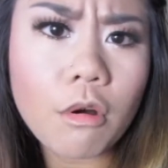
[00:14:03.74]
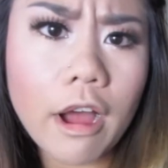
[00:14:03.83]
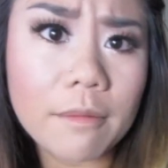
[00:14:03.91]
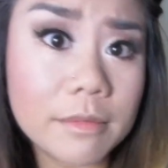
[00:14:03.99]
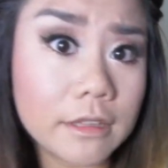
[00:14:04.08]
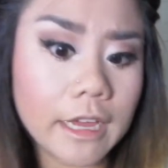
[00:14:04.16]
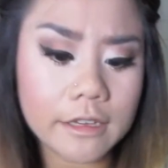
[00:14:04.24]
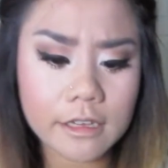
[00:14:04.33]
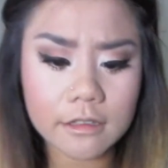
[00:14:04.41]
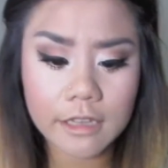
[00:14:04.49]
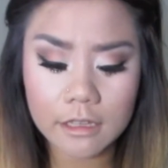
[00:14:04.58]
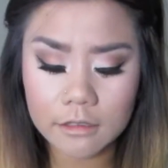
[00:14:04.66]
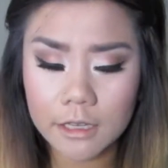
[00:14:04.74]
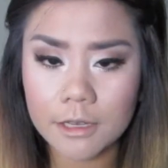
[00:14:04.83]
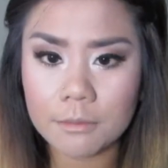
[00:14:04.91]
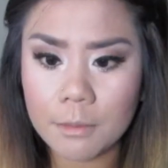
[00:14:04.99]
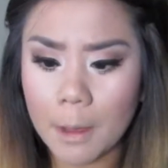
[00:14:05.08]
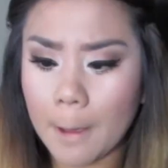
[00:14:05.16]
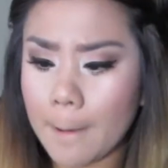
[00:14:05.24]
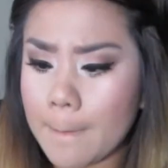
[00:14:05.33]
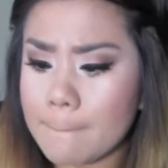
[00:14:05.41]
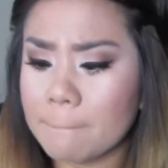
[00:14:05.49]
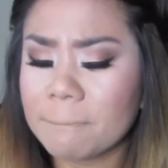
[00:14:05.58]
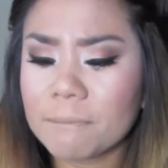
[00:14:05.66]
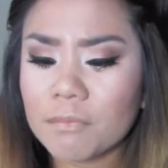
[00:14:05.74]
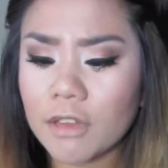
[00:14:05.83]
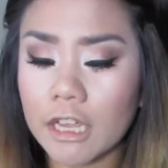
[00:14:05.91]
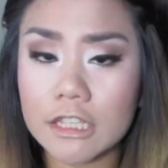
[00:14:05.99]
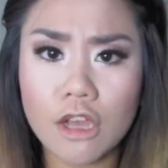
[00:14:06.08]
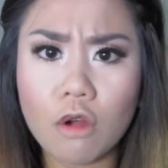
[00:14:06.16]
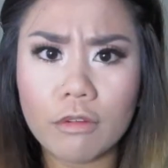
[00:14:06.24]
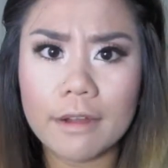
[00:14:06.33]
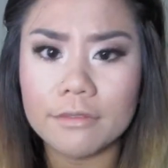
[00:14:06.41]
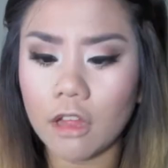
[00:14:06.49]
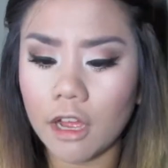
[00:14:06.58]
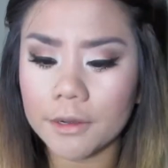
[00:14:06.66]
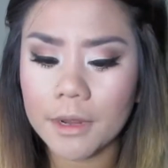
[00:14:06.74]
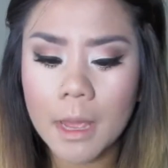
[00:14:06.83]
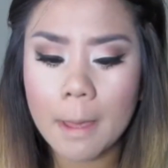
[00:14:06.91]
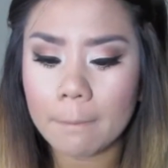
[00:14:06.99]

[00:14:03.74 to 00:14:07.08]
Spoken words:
I've been liking lately. It's all Revlon,